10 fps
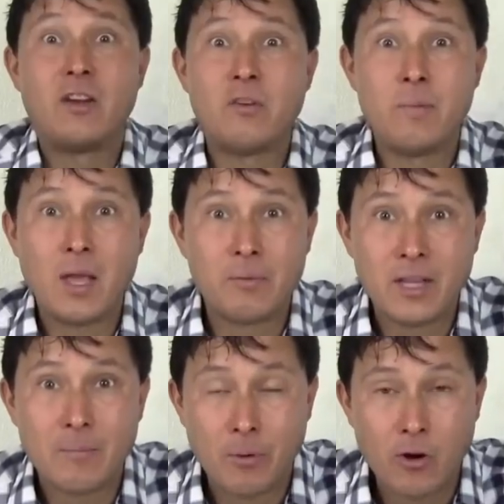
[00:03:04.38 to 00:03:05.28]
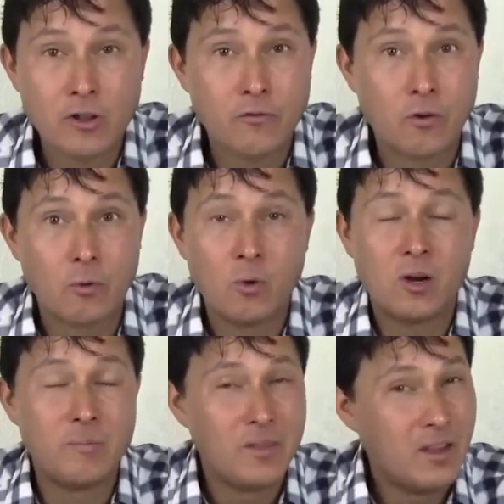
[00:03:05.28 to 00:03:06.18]
never be able to get parts for it?
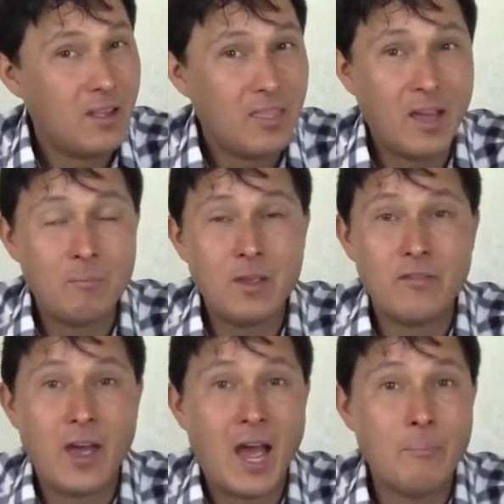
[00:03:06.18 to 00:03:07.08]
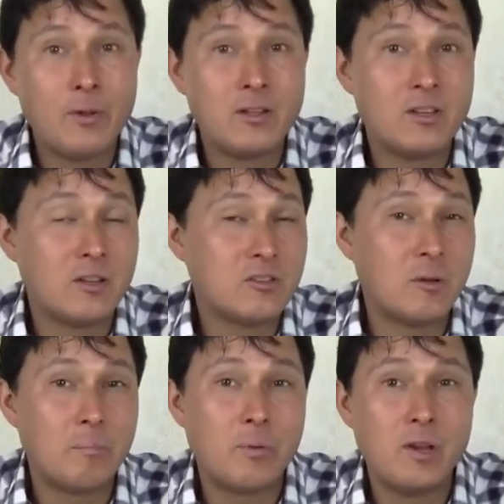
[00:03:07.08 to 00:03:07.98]
Well, that may have happened to
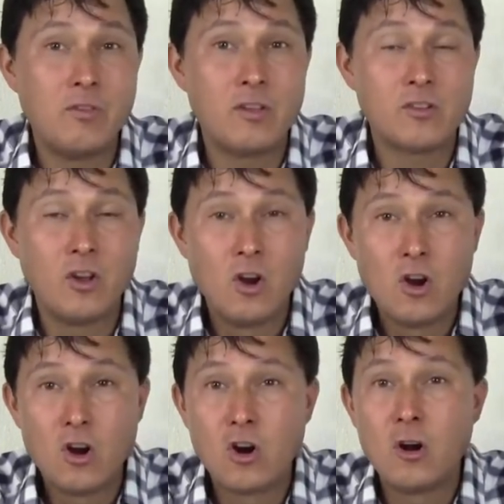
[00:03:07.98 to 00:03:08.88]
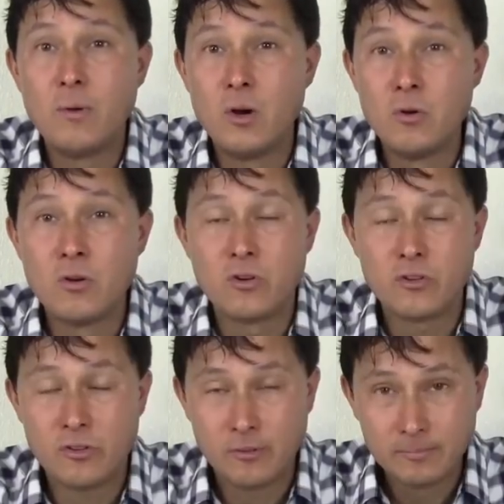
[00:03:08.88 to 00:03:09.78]
some previous Hurom
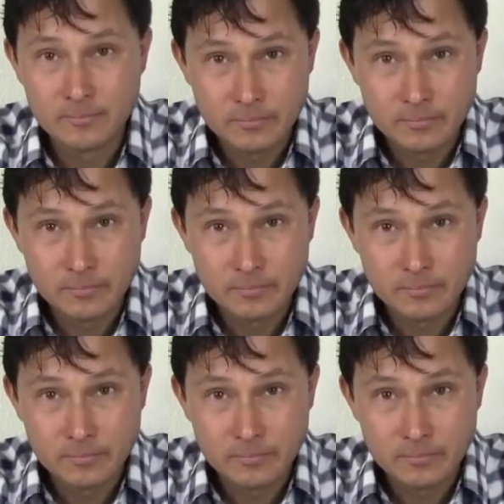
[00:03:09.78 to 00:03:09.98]
owners.